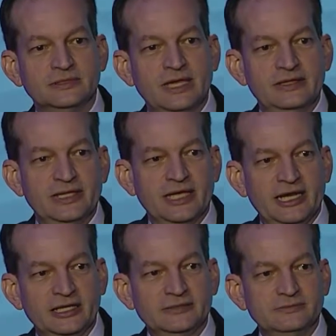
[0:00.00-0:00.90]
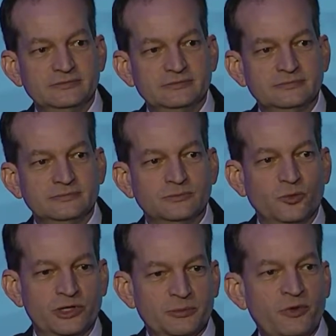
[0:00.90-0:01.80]
and then getting
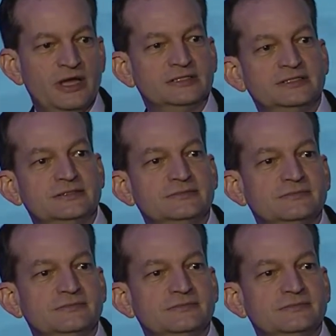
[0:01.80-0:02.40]
more depressed.